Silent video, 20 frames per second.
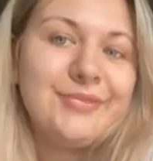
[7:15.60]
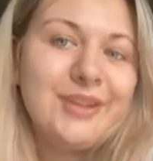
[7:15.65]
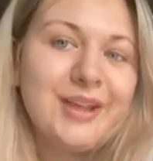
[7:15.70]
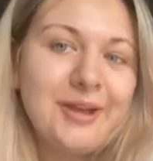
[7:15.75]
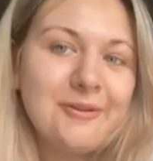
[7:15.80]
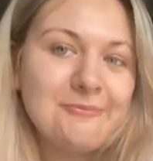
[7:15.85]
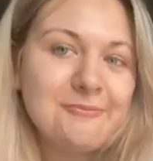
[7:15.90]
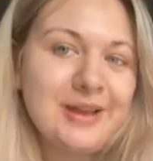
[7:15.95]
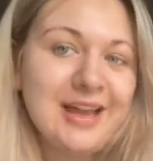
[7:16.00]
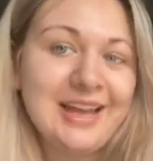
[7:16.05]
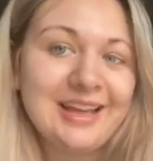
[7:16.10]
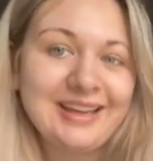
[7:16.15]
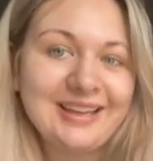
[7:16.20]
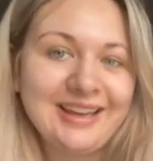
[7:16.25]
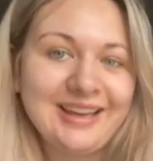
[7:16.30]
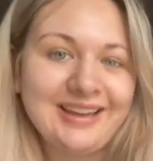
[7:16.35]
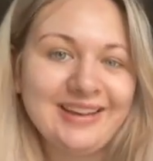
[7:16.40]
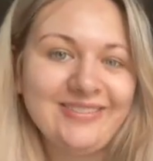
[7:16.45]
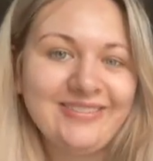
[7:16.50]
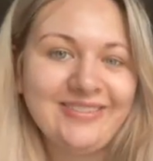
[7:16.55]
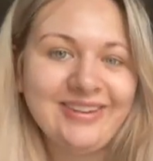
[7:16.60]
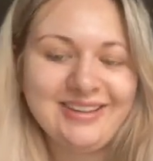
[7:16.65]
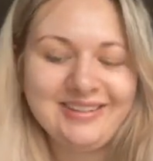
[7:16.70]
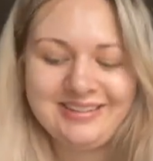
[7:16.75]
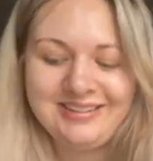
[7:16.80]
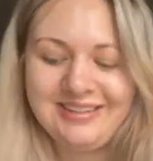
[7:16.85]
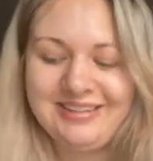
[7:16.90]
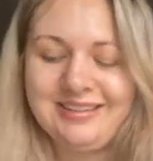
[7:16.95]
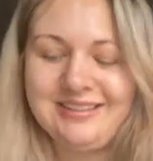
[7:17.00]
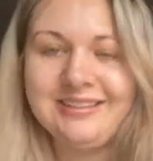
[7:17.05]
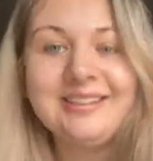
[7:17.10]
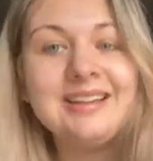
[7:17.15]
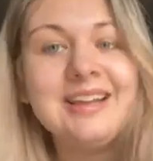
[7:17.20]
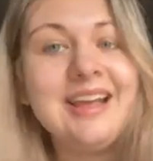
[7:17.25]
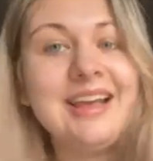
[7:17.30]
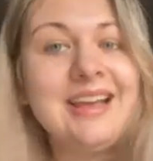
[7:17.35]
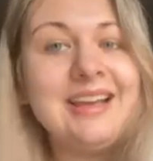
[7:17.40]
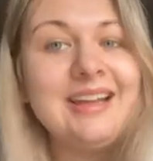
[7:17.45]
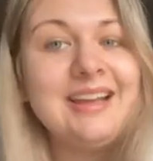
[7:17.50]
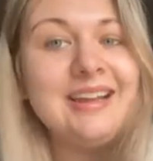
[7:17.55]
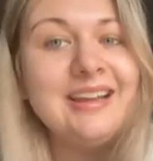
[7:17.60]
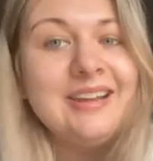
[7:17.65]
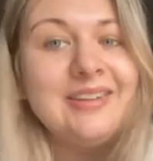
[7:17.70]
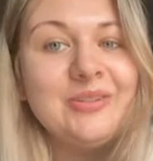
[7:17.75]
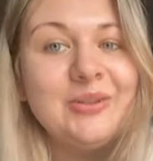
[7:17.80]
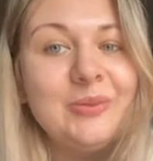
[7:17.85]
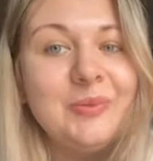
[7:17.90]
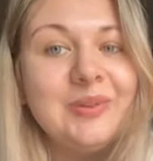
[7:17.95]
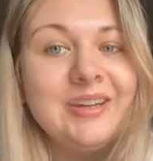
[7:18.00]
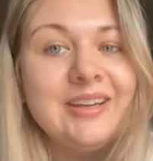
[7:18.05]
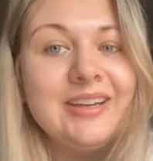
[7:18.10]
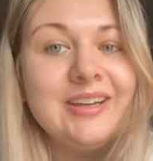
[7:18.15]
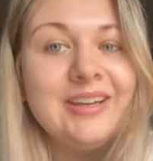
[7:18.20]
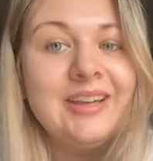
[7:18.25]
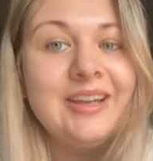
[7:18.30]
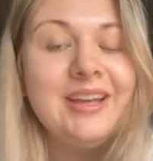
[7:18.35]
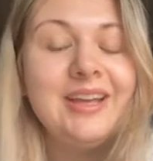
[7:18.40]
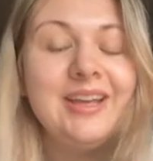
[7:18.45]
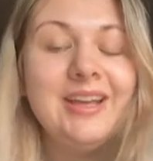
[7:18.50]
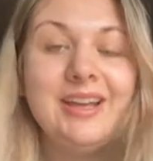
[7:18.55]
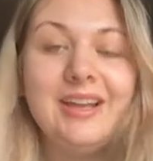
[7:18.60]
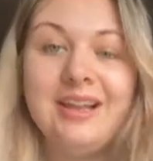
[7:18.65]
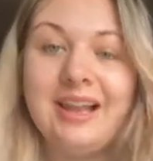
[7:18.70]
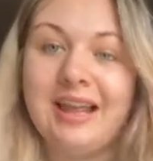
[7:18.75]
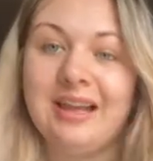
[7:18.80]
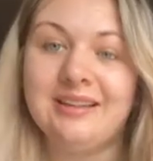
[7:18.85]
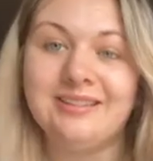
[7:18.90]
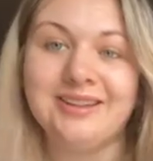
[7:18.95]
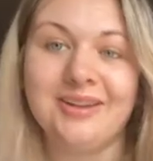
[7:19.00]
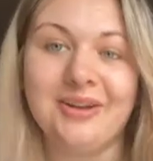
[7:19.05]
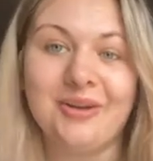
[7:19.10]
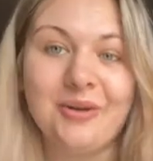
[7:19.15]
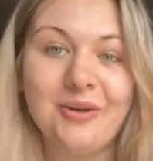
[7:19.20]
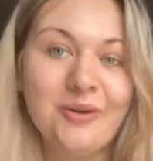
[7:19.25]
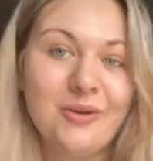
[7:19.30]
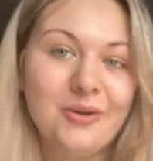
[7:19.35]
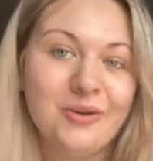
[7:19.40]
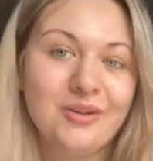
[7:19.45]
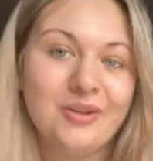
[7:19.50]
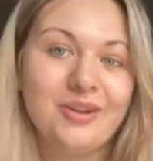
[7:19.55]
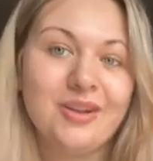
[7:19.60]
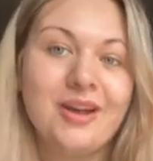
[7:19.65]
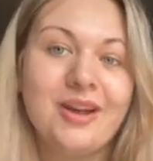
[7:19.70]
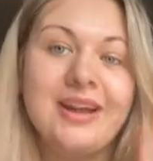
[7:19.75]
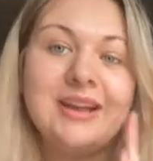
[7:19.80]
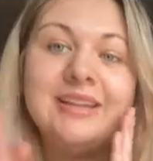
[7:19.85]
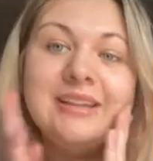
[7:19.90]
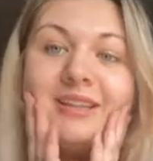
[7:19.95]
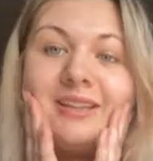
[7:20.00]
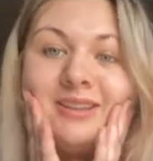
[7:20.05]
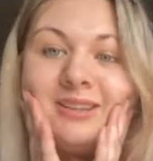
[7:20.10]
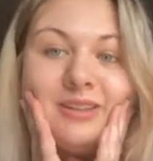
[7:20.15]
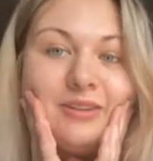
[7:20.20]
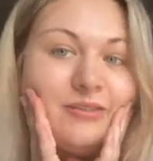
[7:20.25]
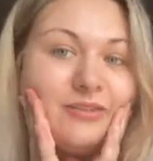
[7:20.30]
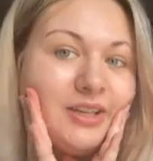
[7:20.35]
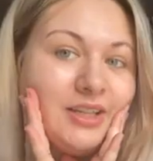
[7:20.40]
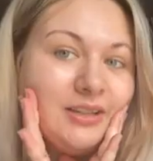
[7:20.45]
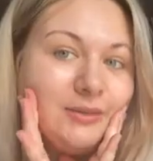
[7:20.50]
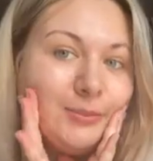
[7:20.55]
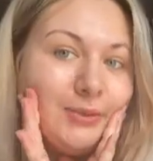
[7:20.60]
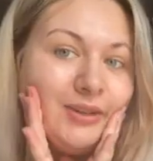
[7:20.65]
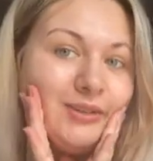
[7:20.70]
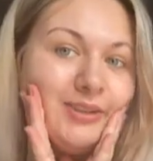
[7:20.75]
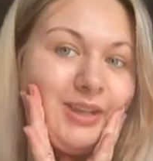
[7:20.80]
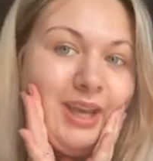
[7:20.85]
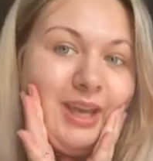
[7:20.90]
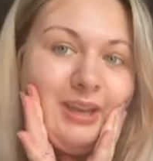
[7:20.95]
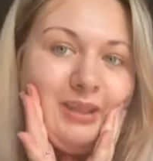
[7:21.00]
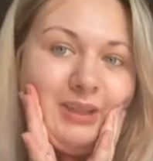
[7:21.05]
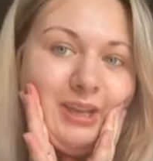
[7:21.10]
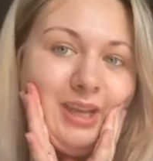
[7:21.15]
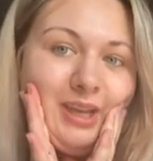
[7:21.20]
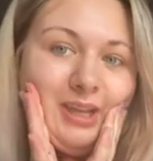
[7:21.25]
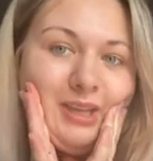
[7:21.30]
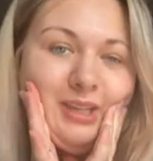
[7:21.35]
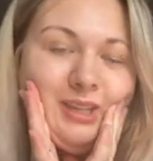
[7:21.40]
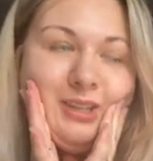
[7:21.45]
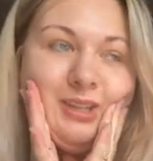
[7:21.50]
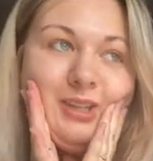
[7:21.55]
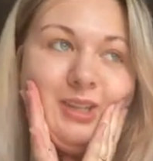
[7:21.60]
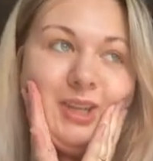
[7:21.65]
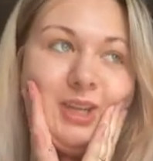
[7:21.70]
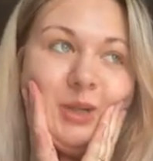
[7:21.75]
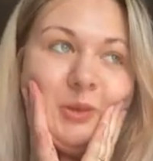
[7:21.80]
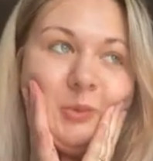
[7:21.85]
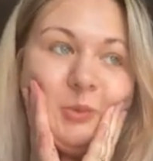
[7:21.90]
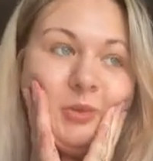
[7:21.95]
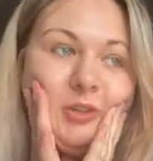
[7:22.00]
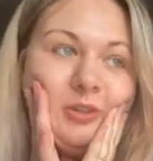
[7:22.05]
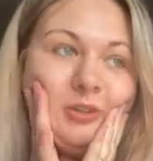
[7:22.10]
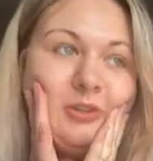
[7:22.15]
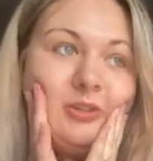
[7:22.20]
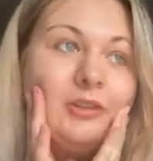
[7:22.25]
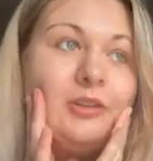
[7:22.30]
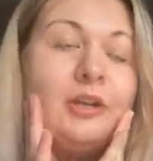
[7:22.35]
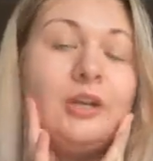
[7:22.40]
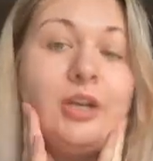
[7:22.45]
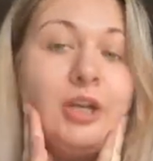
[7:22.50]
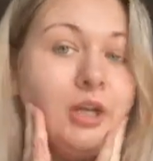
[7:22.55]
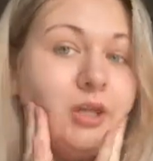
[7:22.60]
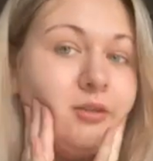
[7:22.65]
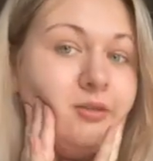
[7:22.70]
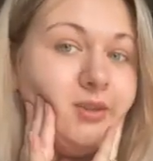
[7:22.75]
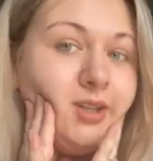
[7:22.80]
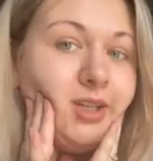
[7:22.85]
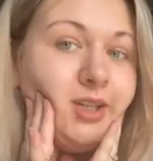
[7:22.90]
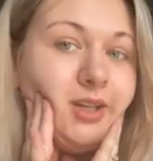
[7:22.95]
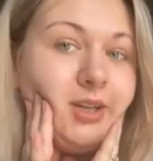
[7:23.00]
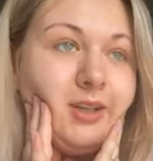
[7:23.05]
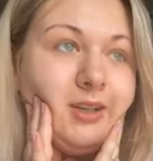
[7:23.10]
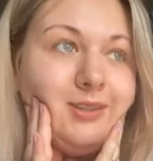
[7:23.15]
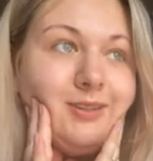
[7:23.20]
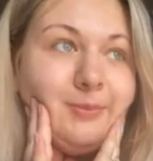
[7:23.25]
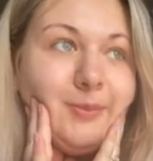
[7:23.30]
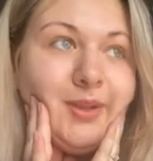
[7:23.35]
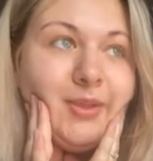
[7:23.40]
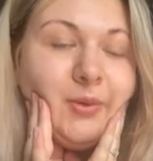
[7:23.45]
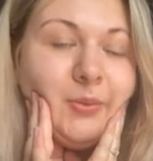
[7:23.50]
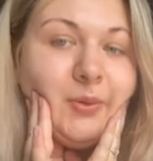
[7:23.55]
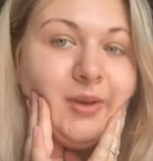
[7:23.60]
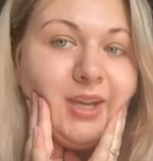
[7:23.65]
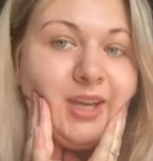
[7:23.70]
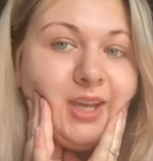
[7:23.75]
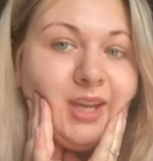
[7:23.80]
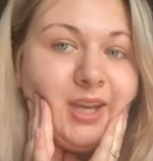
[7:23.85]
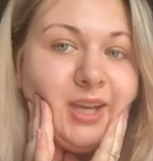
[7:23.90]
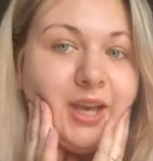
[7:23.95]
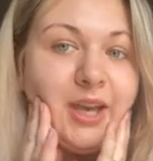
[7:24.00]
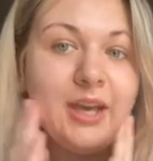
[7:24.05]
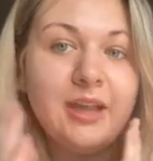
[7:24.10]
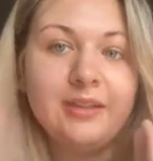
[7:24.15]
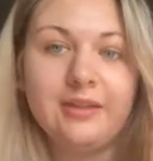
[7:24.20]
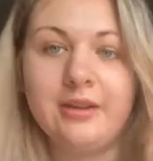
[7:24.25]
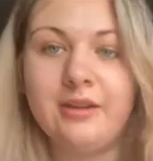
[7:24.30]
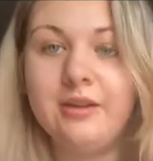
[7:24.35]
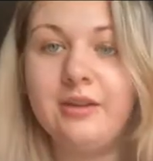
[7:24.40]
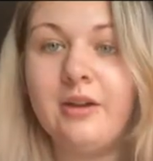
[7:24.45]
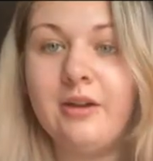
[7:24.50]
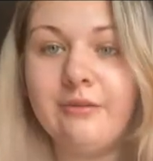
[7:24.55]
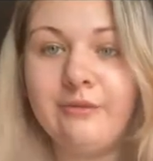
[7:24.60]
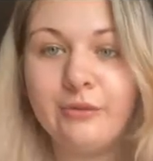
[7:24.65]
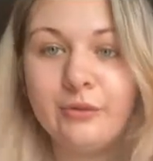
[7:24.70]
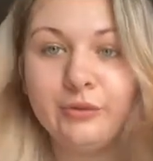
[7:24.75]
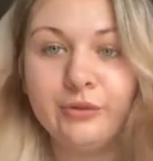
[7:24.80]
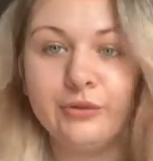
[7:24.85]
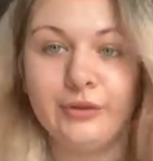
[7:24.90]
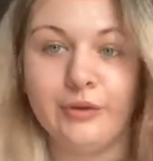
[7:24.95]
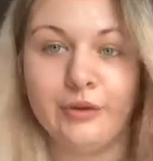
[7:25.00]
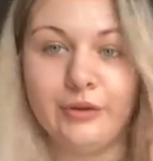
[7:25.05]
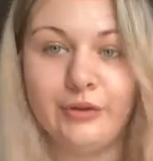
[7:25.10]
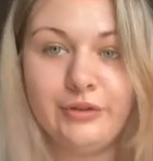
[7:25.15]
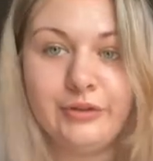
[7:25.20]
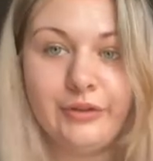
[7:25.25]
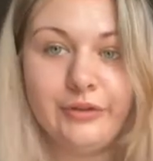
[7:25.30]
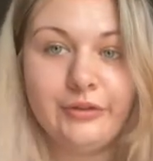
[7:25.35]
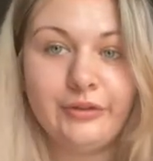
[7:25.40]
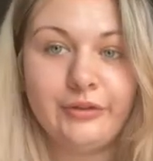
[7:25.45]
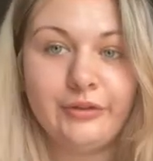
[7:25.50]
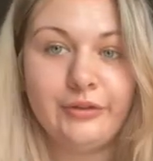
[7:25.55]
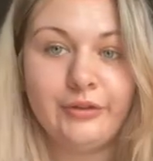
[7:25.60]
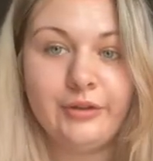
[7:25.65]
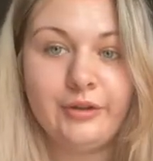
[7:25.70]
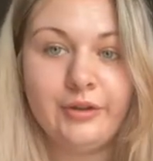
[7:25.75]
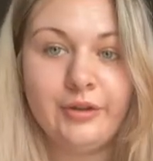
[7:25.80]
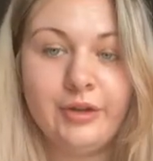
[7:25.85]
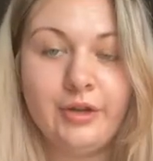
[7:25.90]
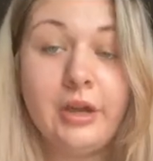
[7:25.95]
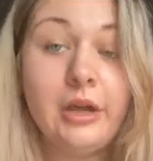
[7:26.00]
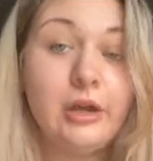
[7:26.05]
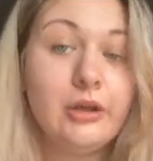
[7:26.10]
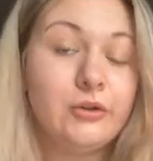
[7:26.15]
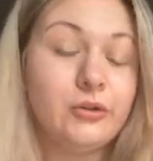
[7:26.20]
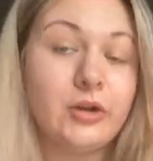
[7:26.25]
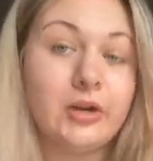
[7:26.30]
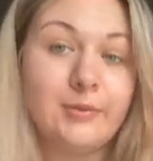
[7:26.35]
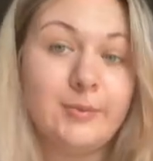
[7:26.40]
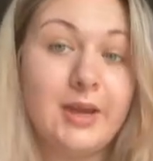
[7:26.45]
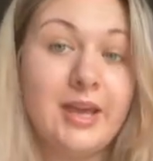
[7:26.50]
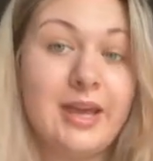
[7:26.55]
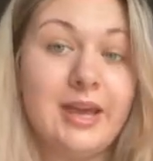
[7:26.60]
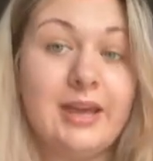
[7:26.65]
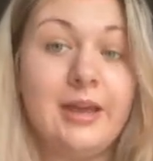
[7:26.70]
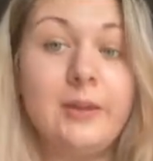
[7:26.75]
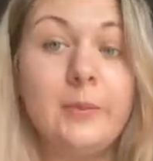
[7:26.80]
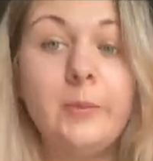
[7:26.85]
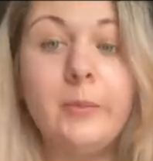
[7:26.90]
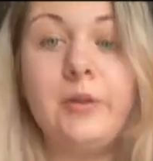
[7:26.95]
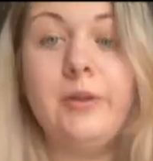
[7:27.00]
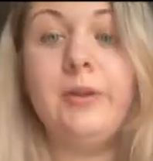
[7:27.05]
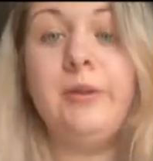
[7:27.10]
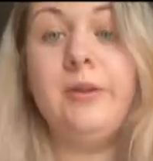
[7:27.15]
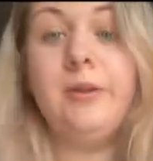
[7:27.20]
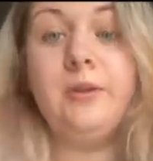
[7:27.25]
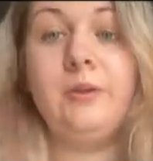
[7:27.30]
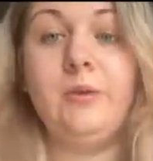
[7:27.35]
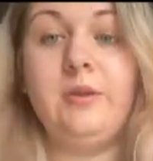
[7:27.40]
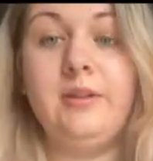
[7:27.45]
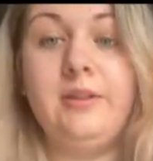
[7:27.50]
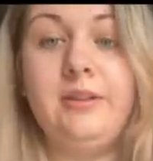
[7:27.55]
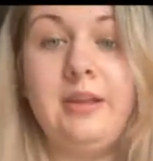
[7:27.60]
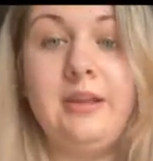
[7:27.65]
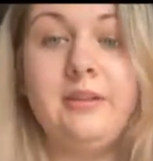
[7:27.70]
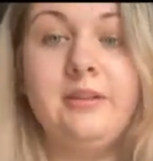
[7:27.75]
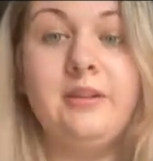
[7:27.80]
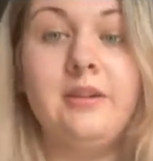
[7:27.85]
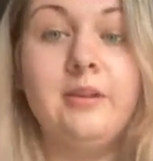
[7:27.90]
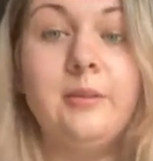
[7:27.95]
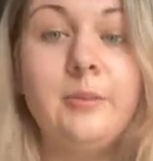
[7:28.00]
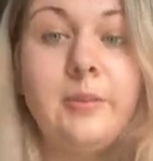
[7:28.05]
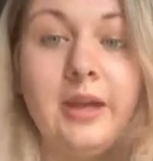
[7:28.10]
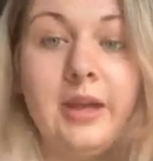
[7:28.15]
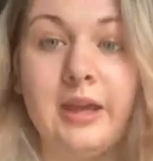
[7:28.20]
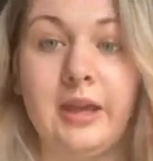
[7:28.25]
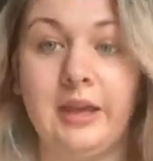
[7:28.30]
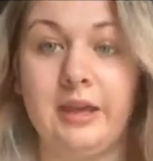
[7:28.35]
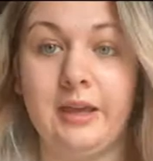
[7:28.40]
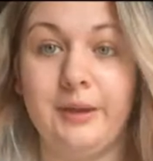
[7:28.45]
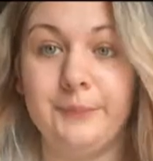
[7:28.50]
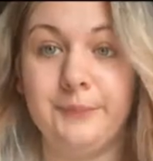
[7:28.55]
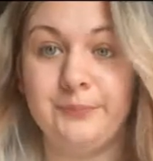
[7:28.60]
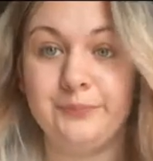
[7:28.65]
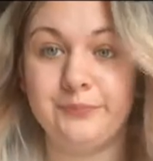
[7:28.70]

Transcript: I'm back now. It is a little bit later on. I did the face mask in the end. It was really nice by the way and then I've also just dried my hair but it always ends up a